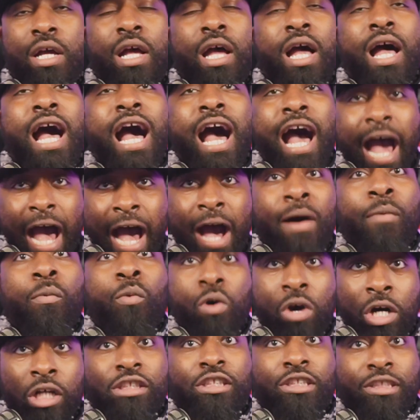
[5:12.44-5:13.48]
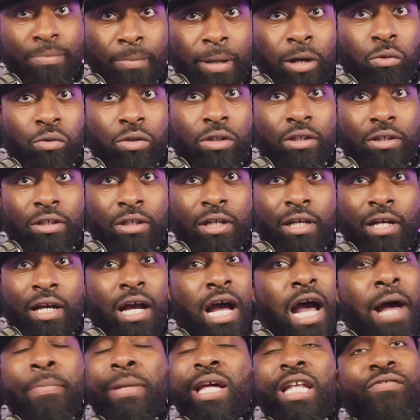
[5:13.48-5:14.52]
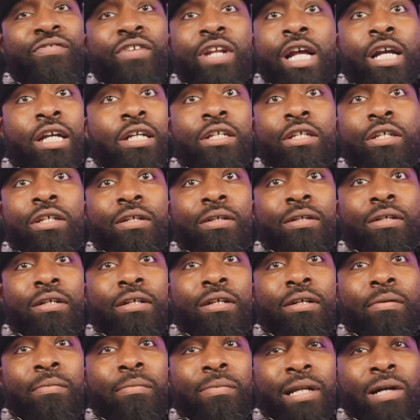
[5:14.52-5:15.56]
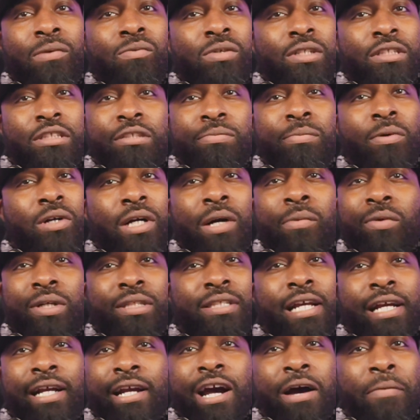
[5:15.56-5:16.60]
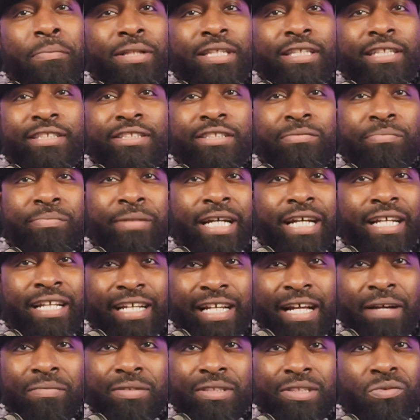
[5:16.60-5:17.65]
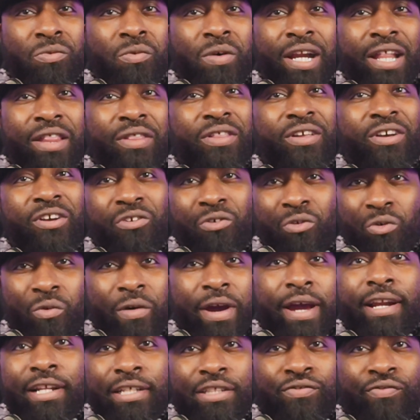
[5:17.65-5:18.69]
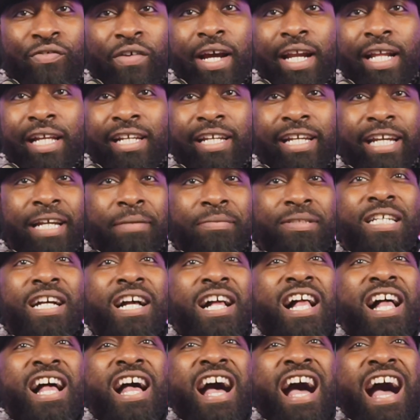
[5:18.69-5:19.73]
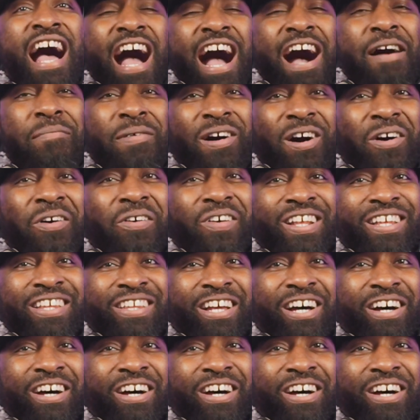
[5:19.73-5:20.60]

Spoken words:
I want smoke. I'm not even that good, but I want smoke. I want that competition, man. Like, that was one of the greatest fighting games. I'm old enough